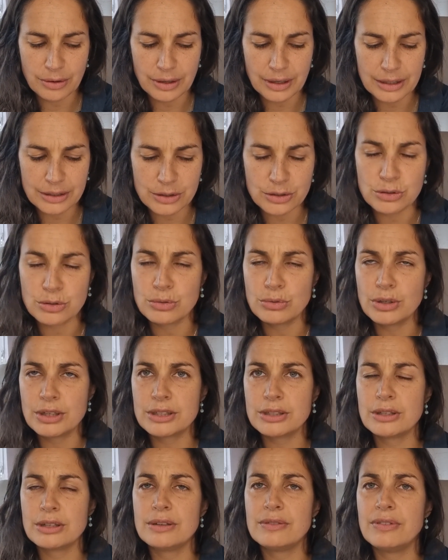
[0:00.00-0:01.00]
as soon as
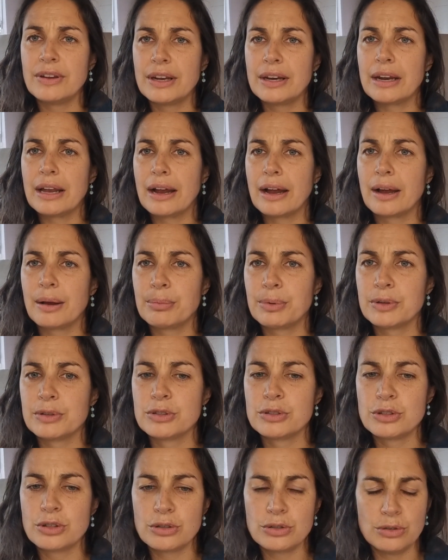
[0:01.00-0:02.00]
an event
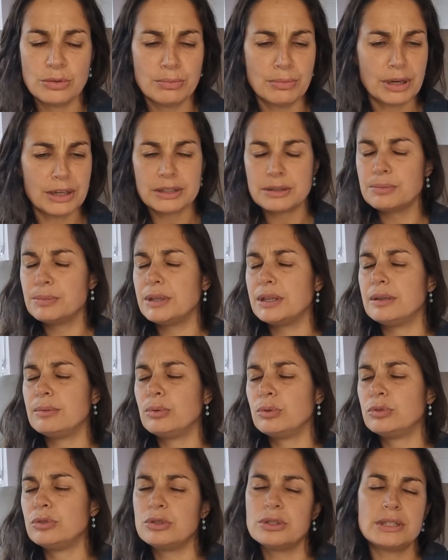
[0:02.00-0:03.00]
happens, you must be
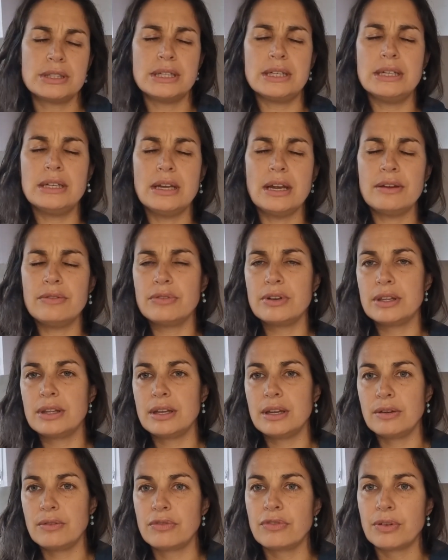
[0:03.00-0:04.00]
able to see
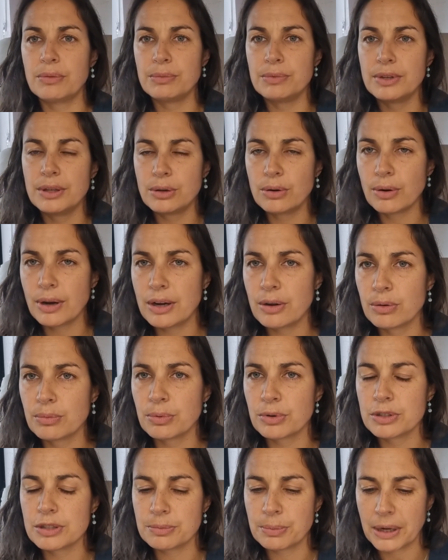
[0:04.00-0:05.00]
everything from the greater
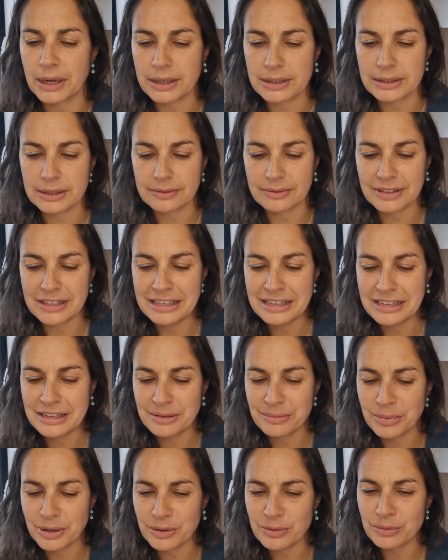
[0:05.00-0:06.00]
perspective,
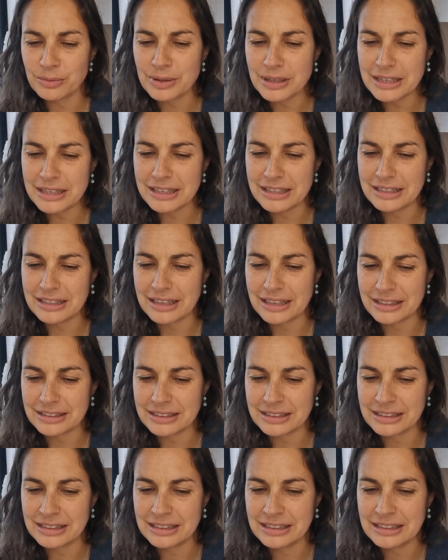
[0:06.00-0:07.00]
but really that
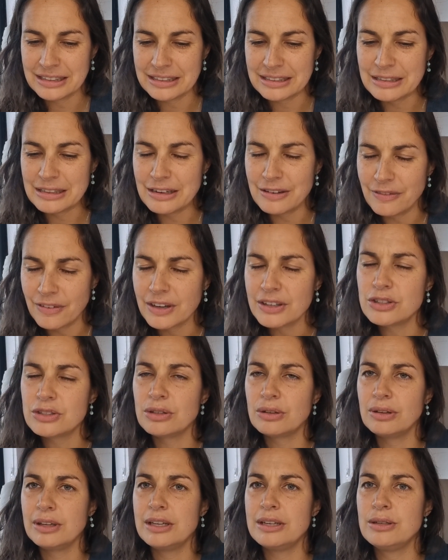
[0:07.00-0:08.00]

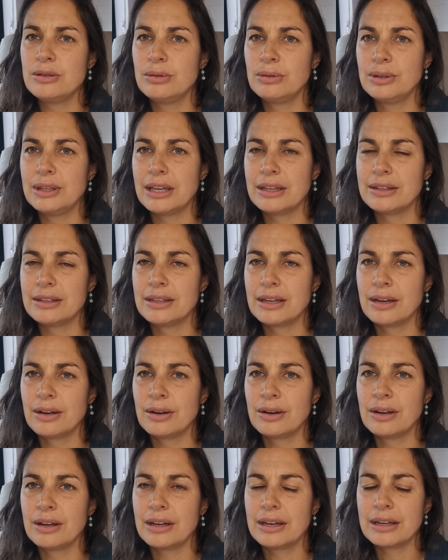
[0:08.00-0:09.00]
eventually you'll get there.
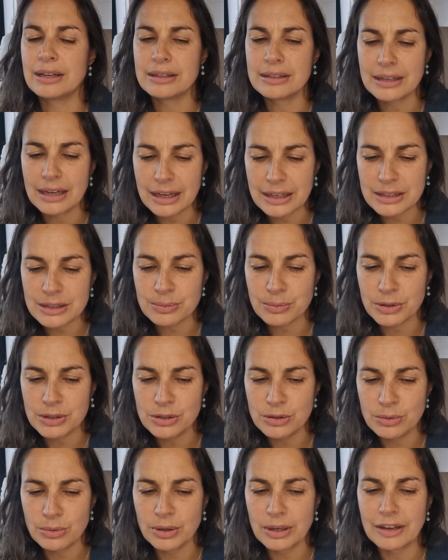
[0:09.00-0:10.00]
And that's when
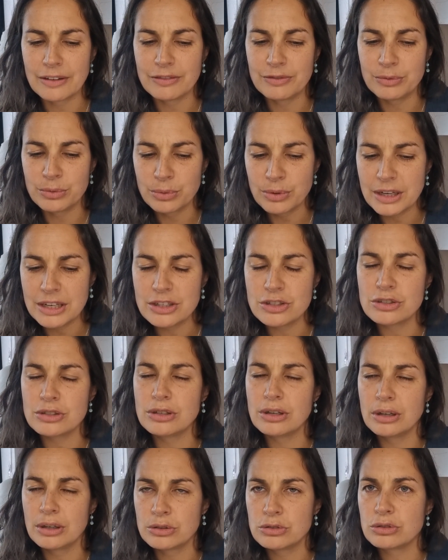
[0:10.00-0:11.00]
you will have reached
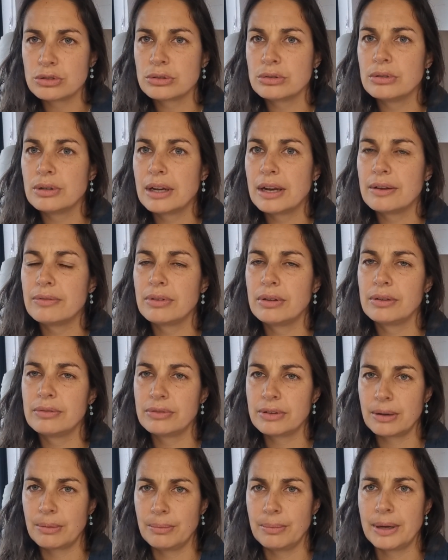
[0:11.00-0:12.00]
a true level of
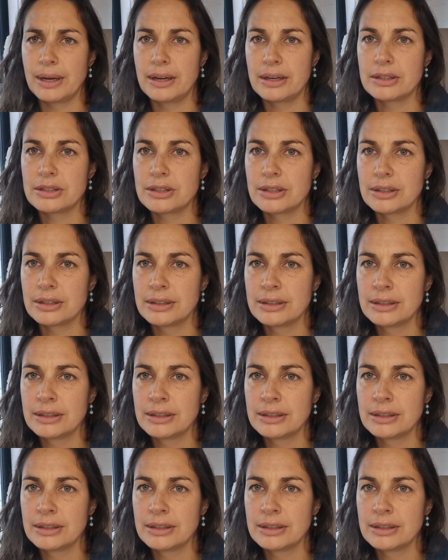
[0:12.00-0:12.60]
compassion.